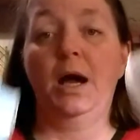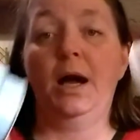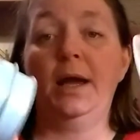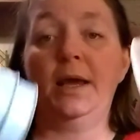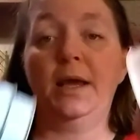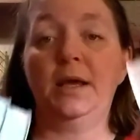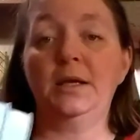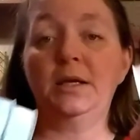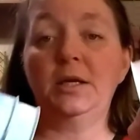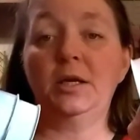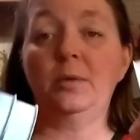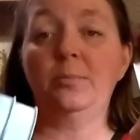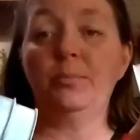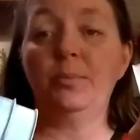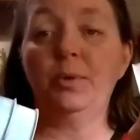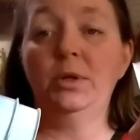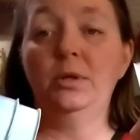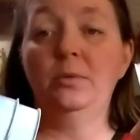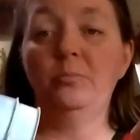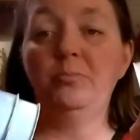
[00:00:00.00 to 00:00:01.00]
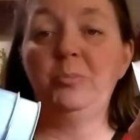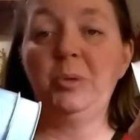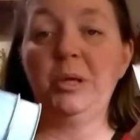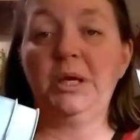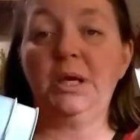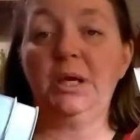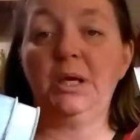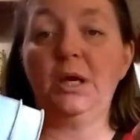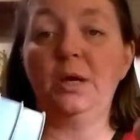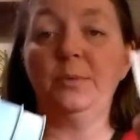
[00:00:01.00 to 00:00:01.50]
I ended up
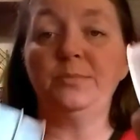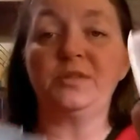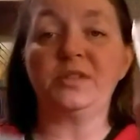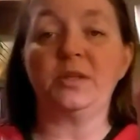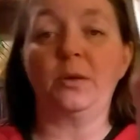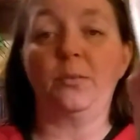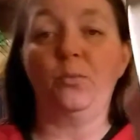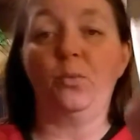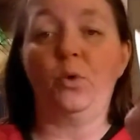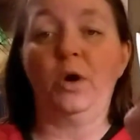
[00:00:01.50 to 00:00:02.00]
picking up some